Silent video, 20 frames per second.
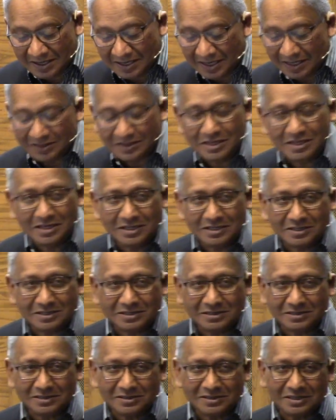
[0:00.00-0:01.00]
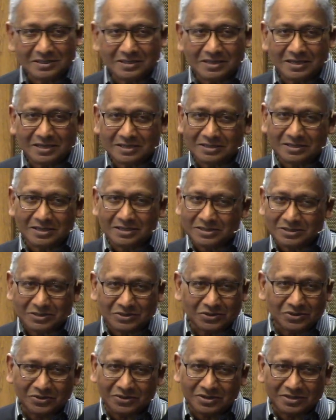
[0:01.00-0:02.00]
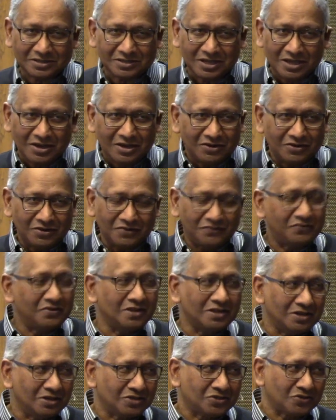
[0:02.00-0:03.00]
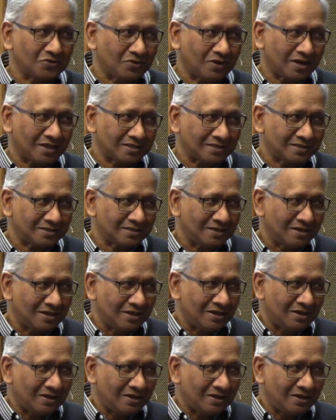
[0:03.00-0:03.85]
And yet these stories reveal to us